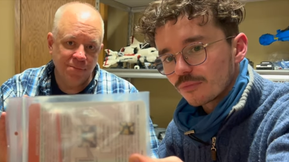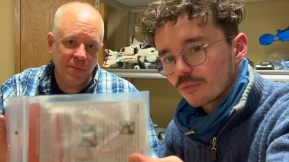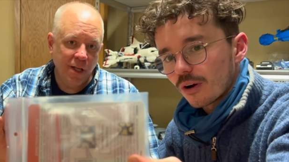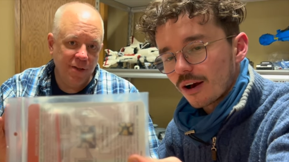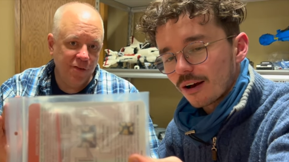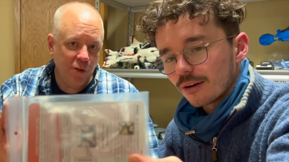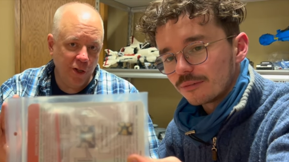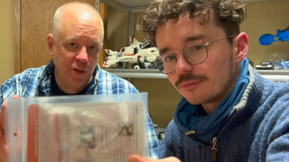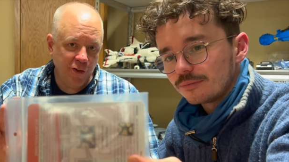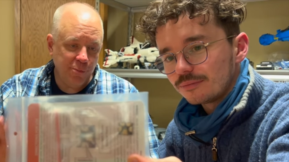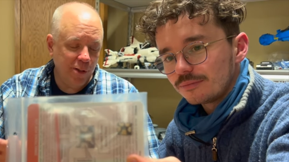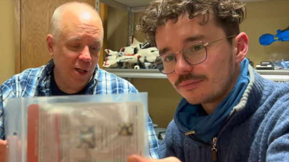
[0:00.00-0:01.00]
Speaker 1: Wow. So you
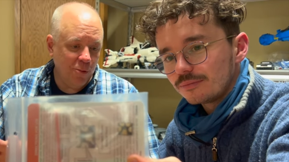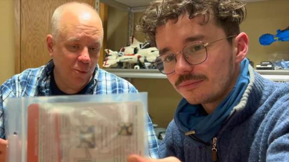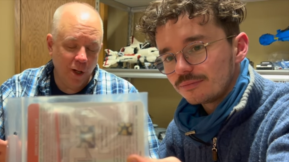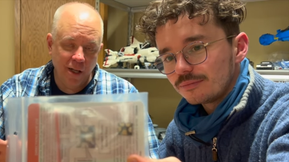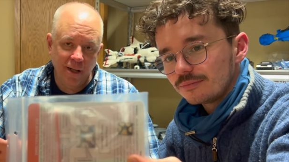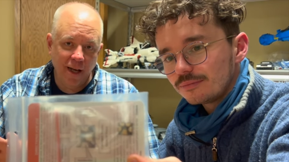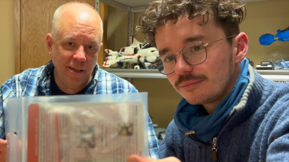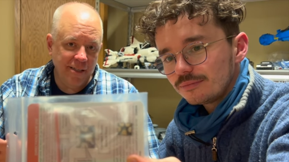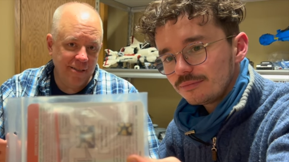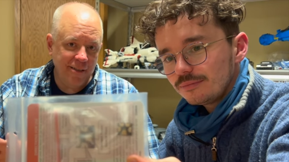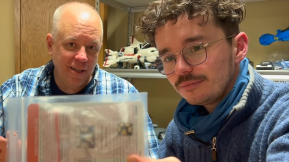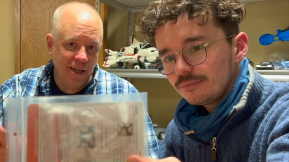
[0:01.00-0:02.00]
just plug one
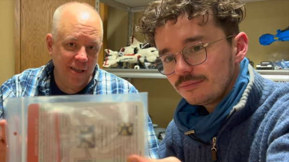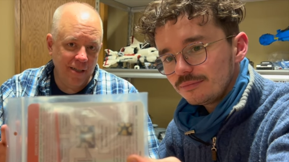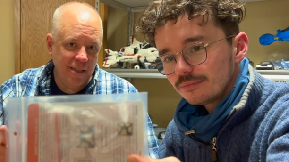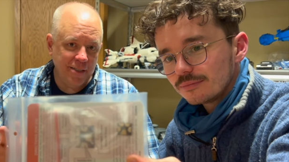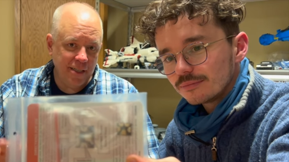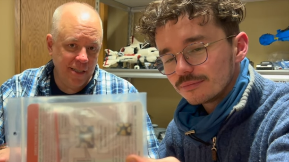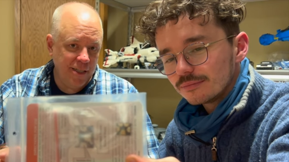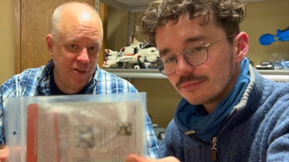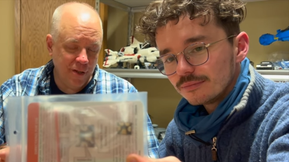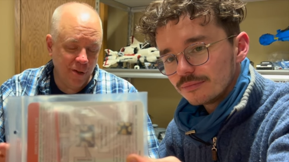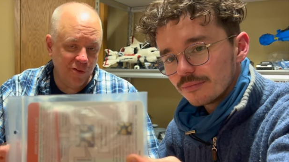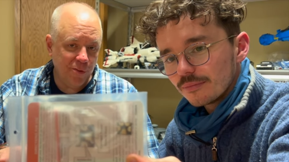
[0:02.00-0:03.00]
LED light into each of
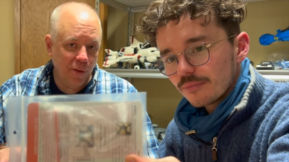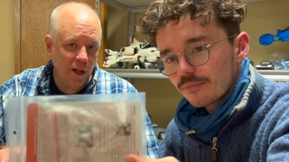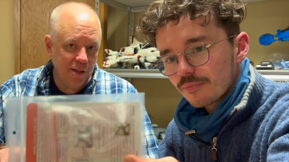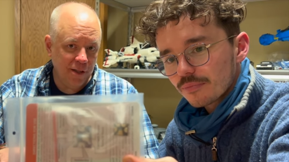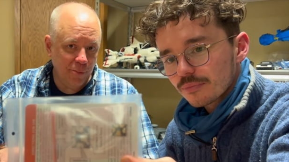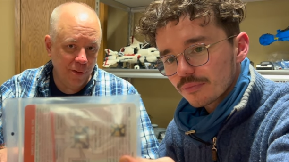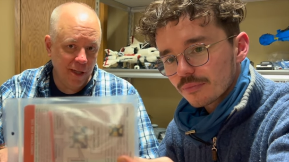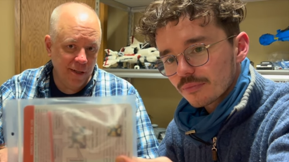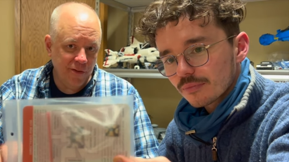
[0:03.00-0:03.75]
those small little plugs